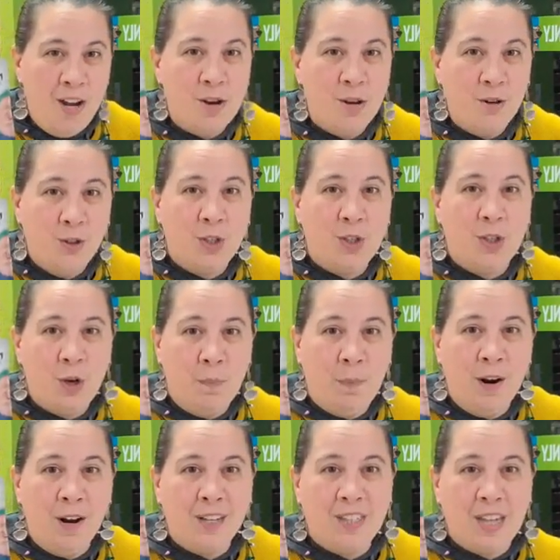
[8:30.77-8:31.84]
Who's
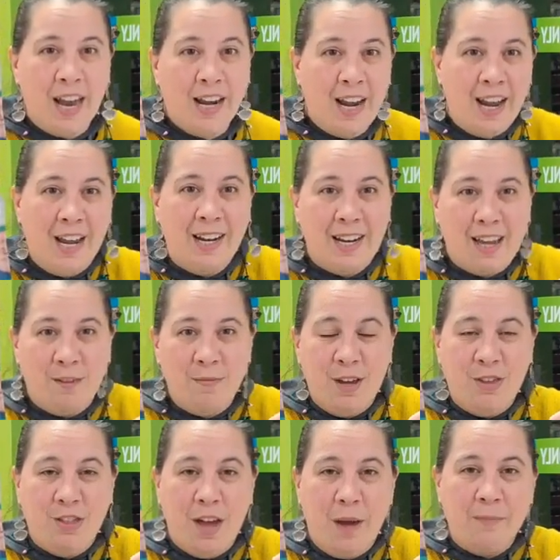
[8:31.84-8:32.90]
super excited? Give me
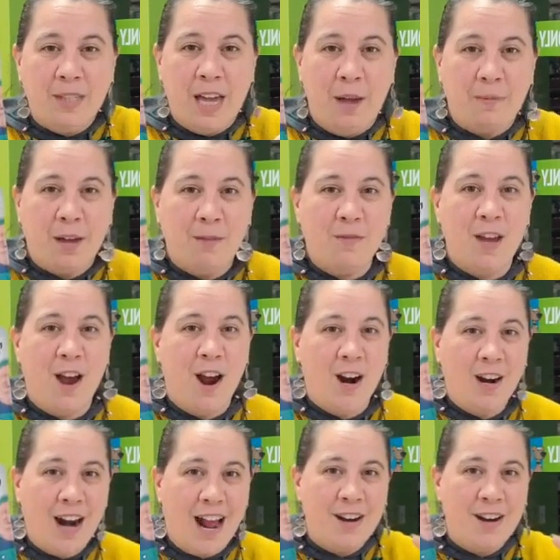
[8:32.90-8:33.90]
a thumbs up. Give me a heart.